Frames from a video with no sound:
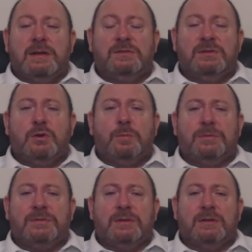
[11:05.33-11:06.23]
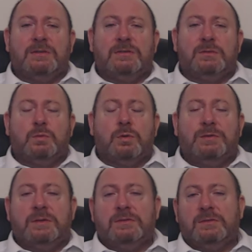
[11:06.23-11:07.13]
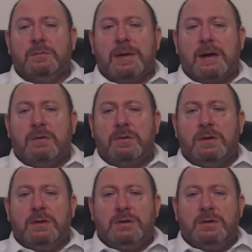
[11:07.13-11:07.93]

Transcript: it's the opposite to what this is about.